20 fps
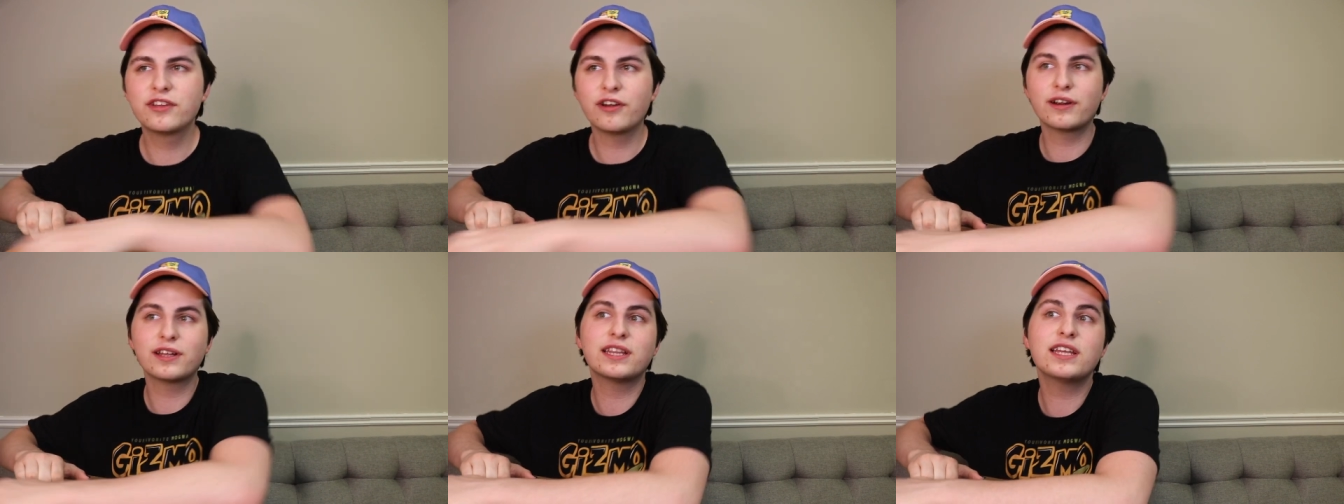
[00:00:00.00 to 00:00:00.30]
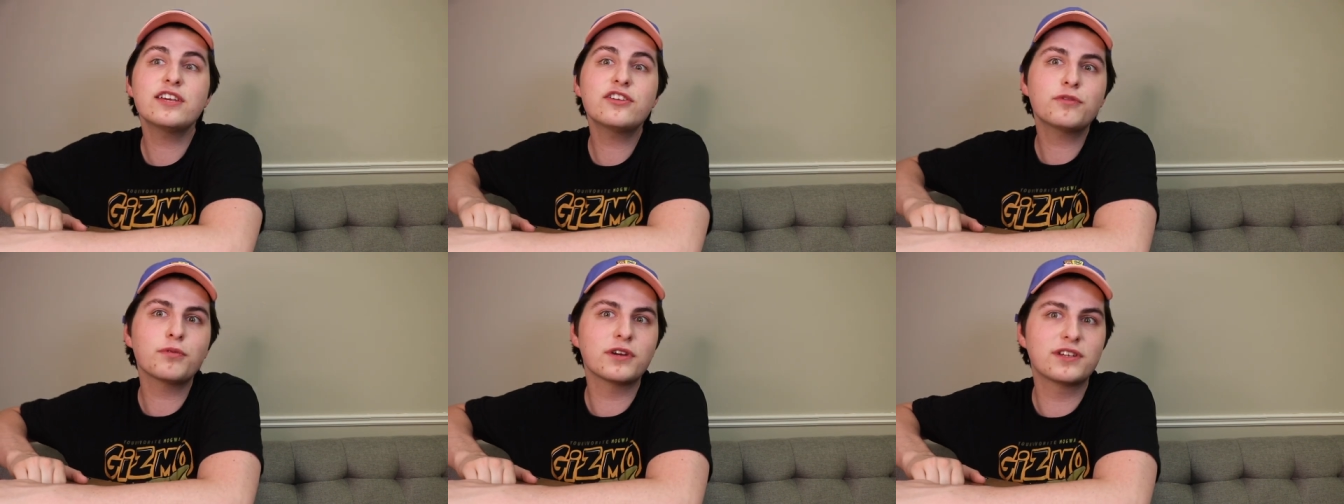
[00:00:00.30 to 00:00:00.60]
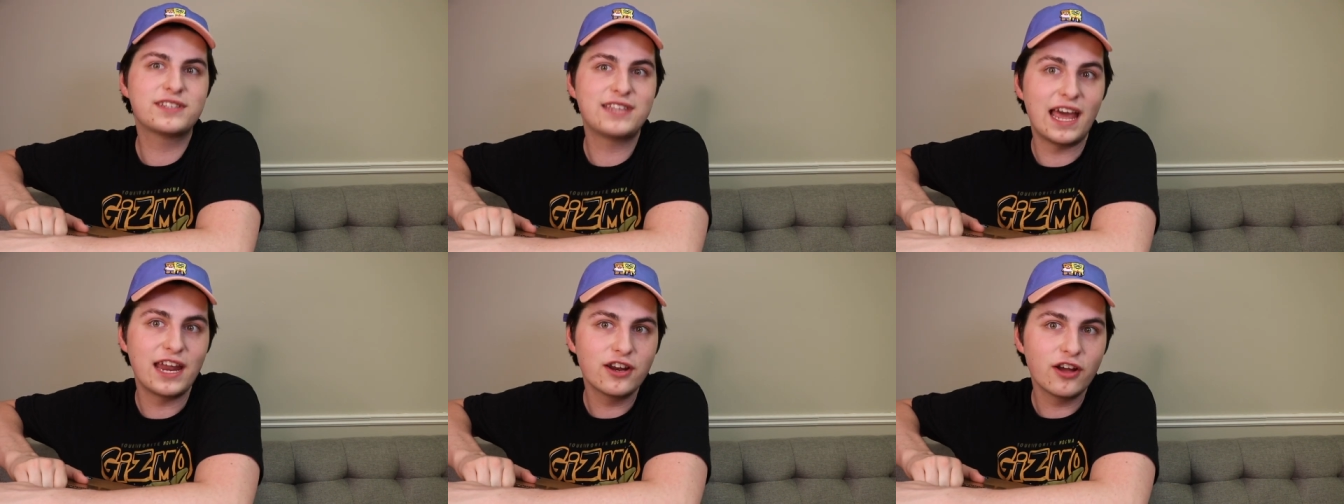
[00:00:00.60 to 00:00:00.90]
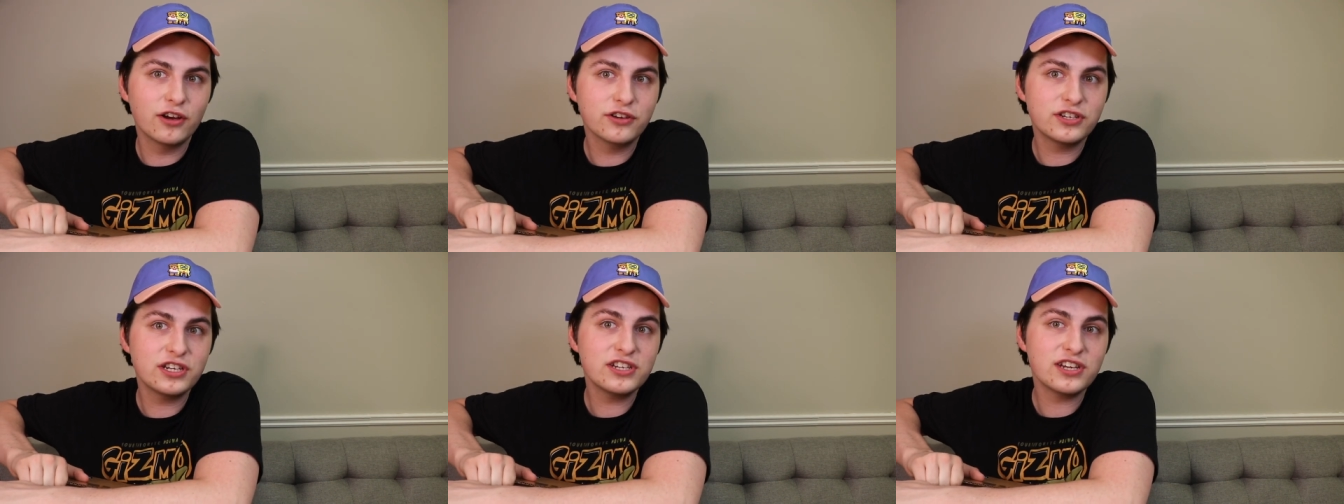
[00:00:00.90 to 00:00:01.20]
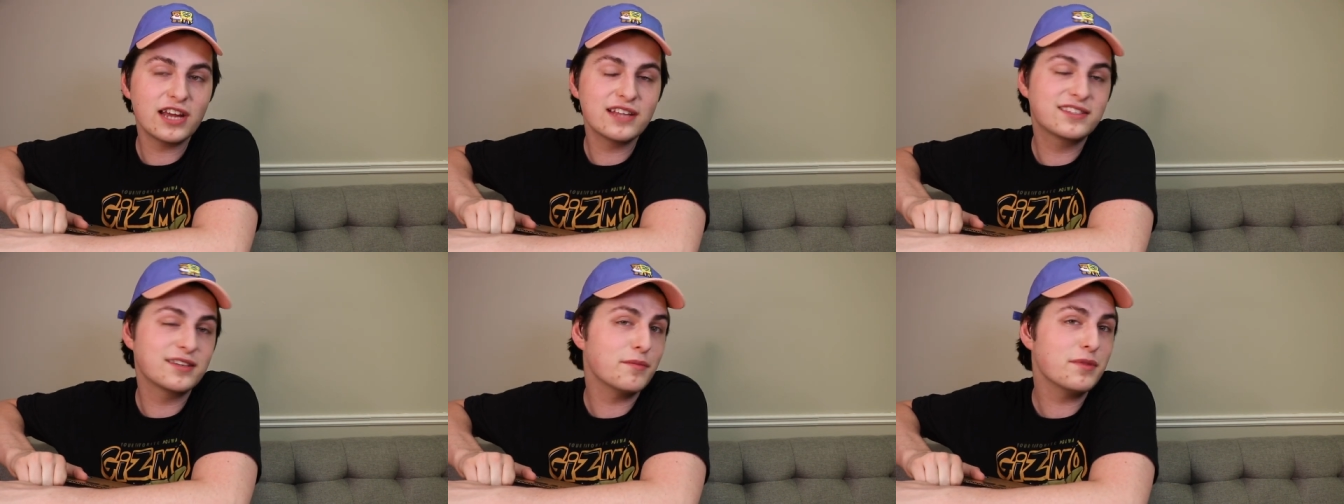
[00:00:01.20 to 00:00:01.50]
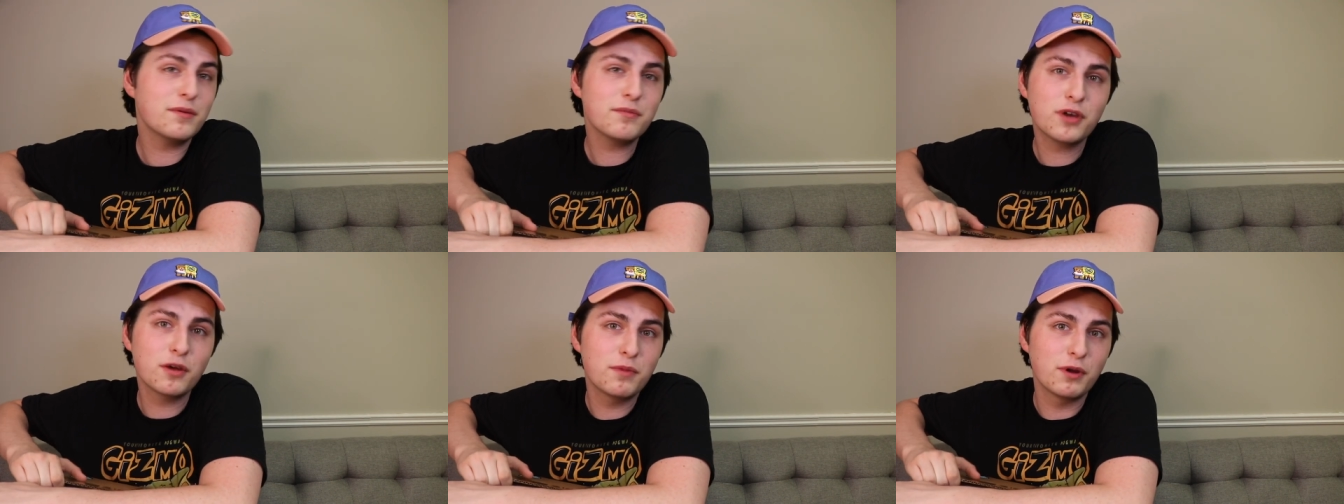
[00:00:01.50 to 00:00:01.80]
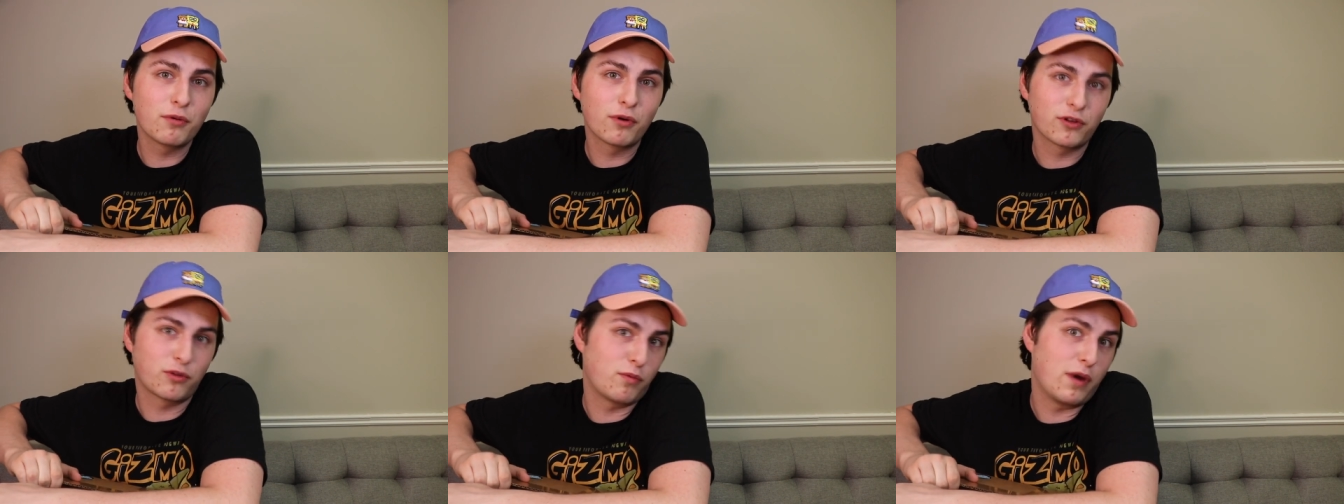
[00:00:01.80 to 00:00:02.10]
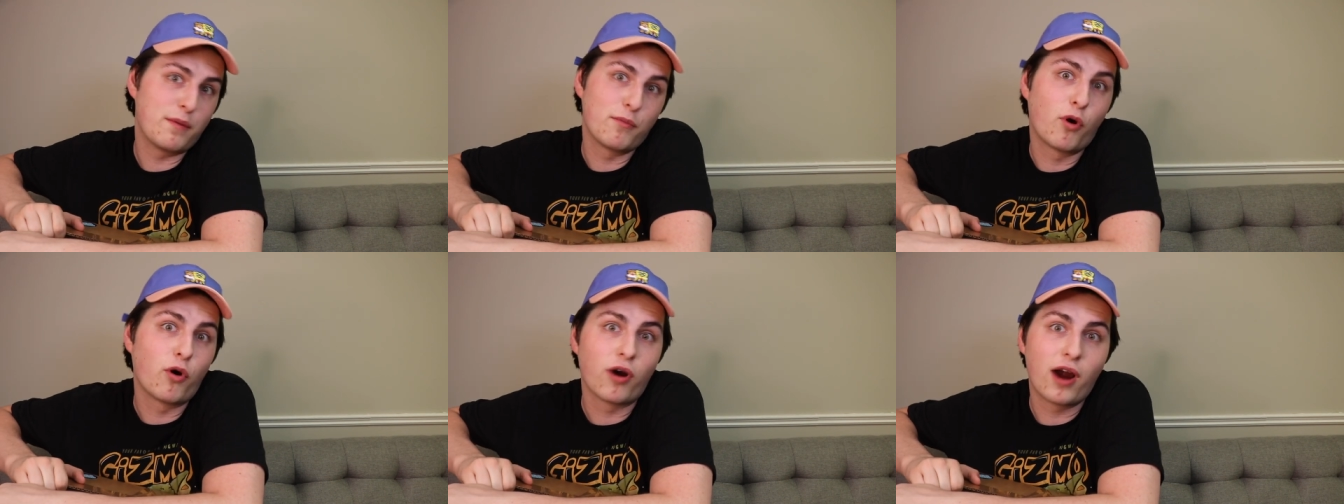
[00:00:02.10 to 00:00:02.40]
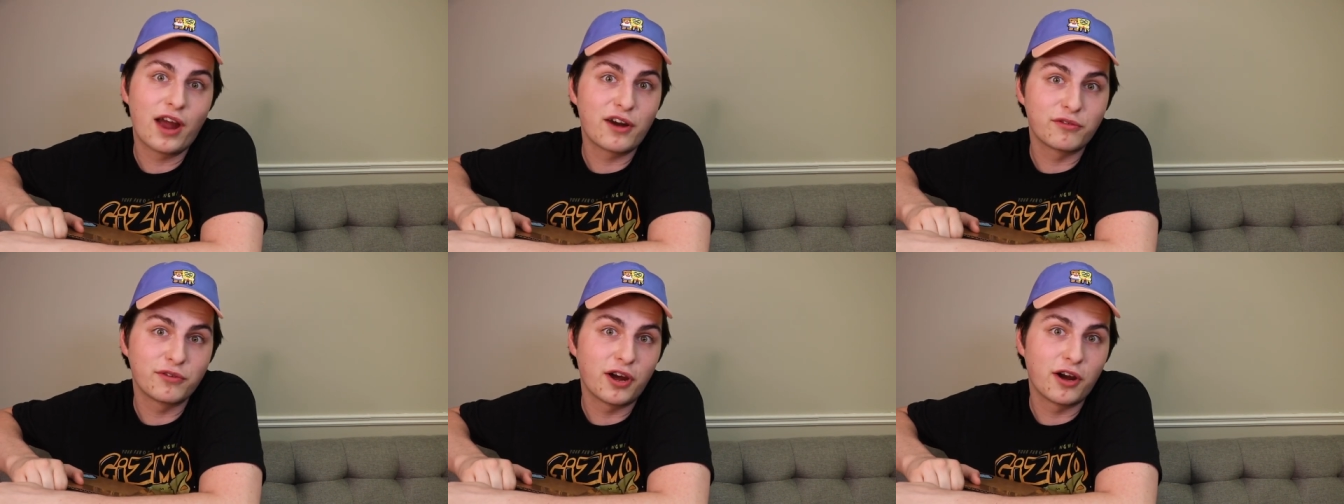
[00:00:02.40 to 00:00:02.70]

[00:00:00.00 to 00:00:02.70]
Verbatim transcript: they're at least worth $10 each, and some of them could be worth way more. I don't